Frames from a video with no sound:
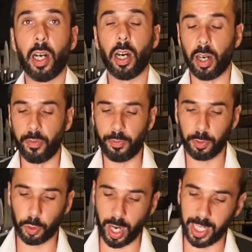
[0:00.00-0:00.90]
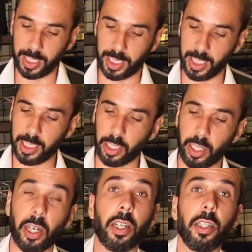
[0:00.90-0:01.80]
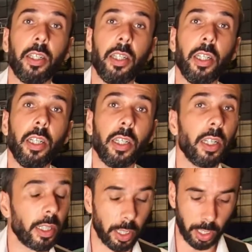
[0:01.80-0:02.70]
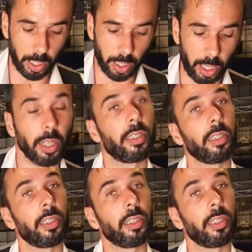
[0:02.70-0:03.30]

of dry ginger. Not a whole lot.